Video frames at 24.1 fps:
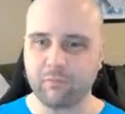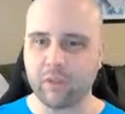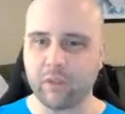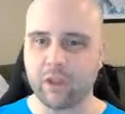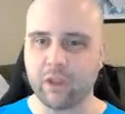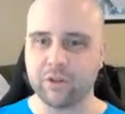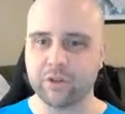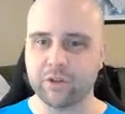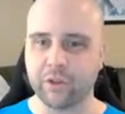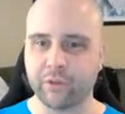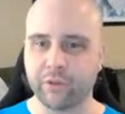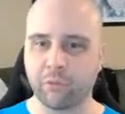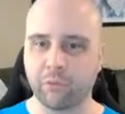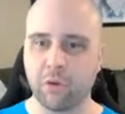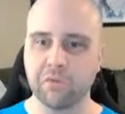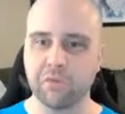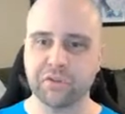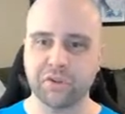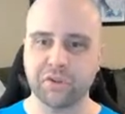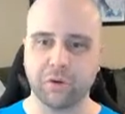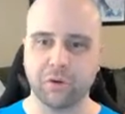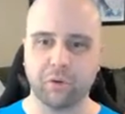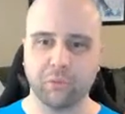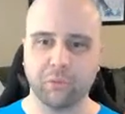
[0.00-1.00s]
So the
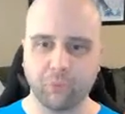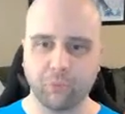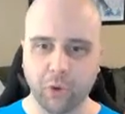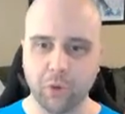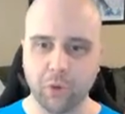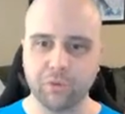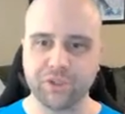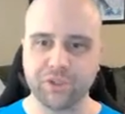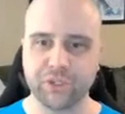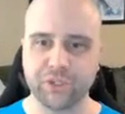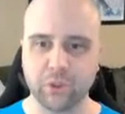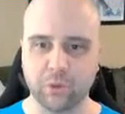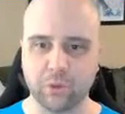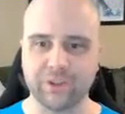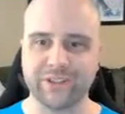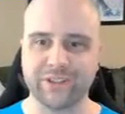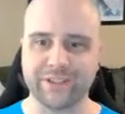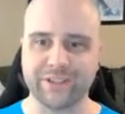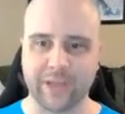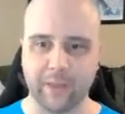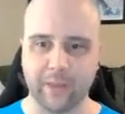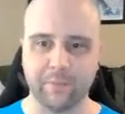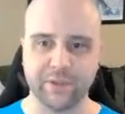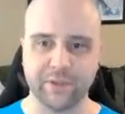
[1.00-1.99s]
row source
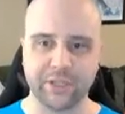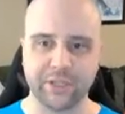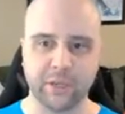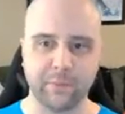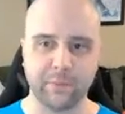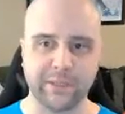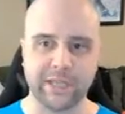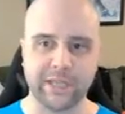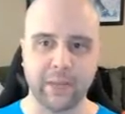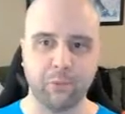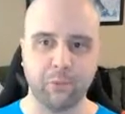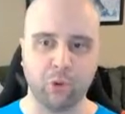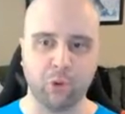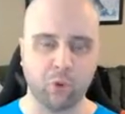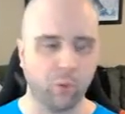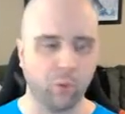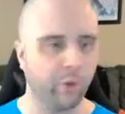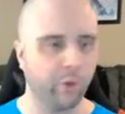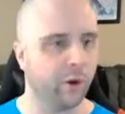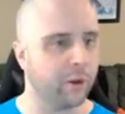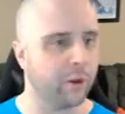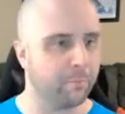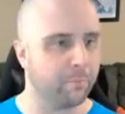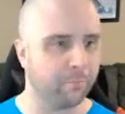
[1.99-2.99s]
type is going to be table
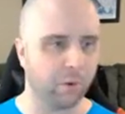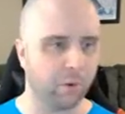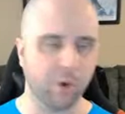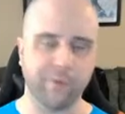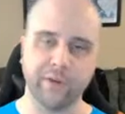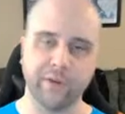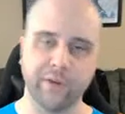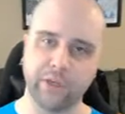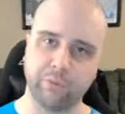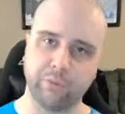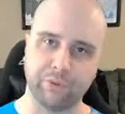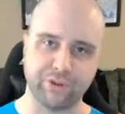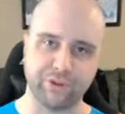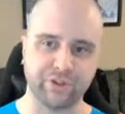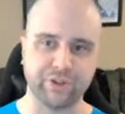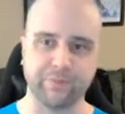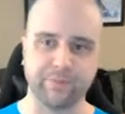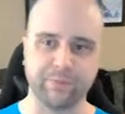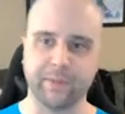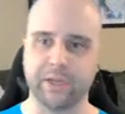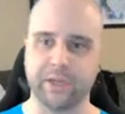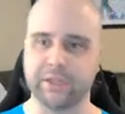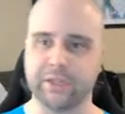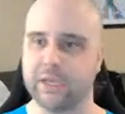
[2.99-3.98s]
query. Perfect. We
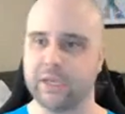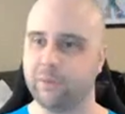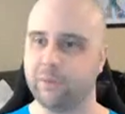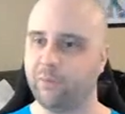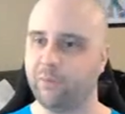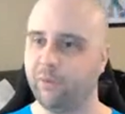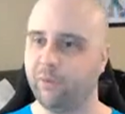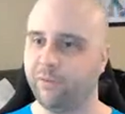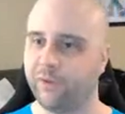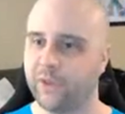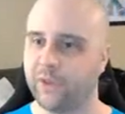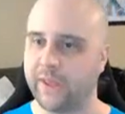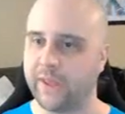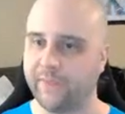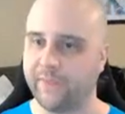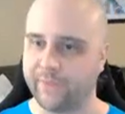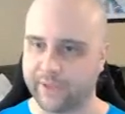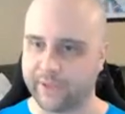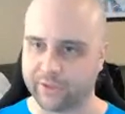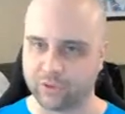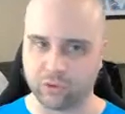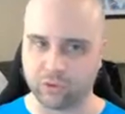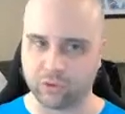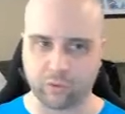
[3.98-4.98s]
just made a table for that.
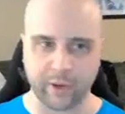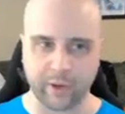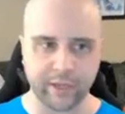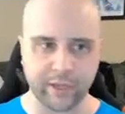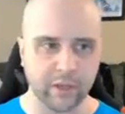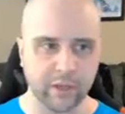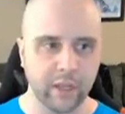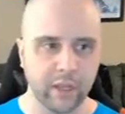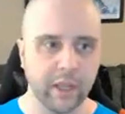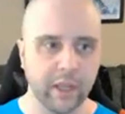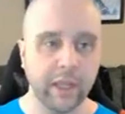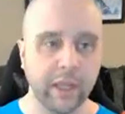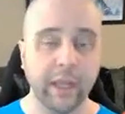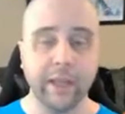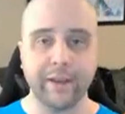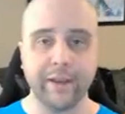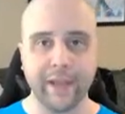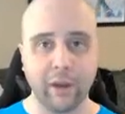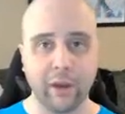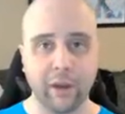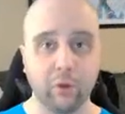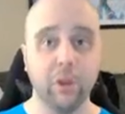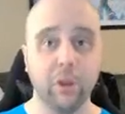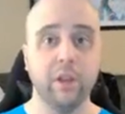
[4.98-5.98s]
That's great.
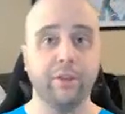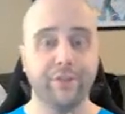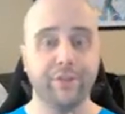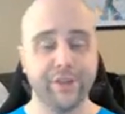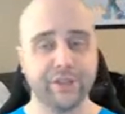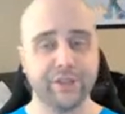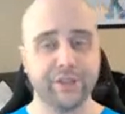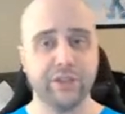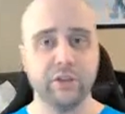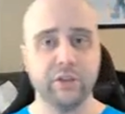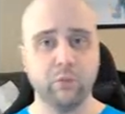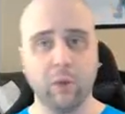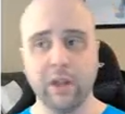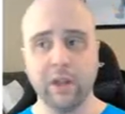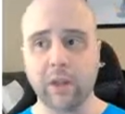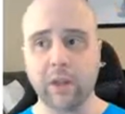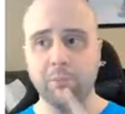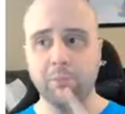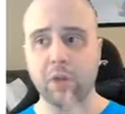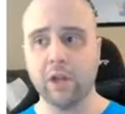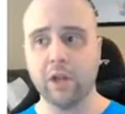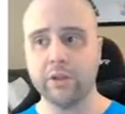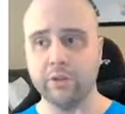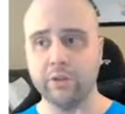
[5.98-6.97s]
Now, this is why
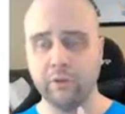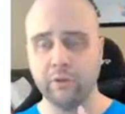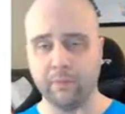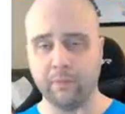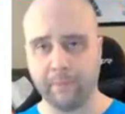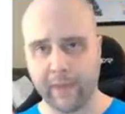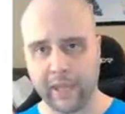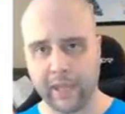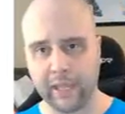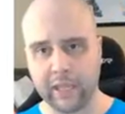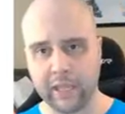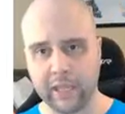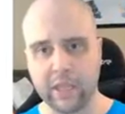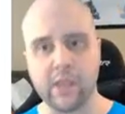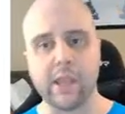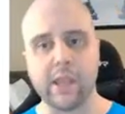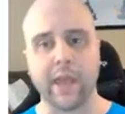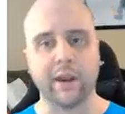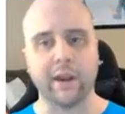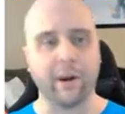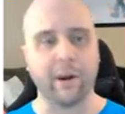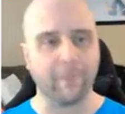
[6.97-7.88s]
I'm not doing payee yet.